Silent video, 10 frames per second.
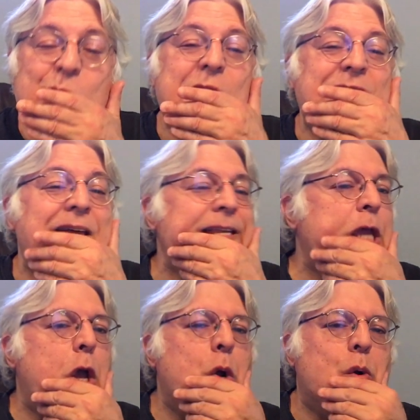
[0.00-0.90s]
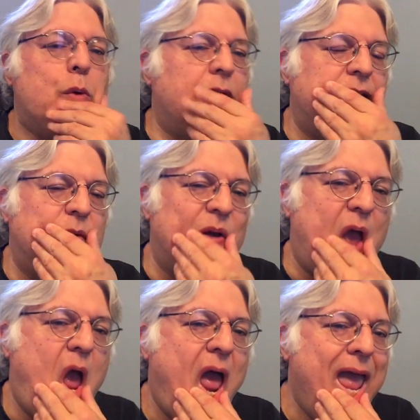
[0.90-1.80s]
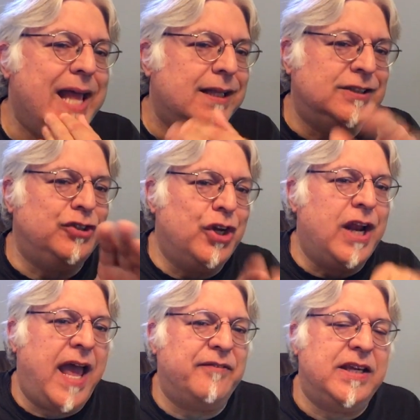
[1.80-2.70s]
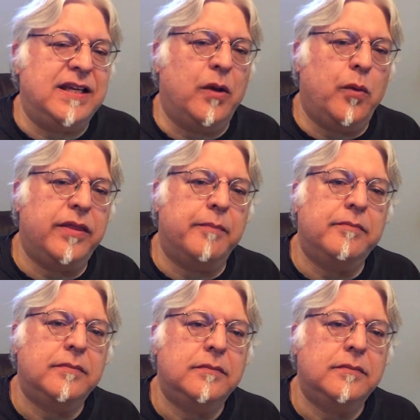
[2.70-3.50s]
He's like, no, we're not doing that. Listen, you're going to have to deal with him.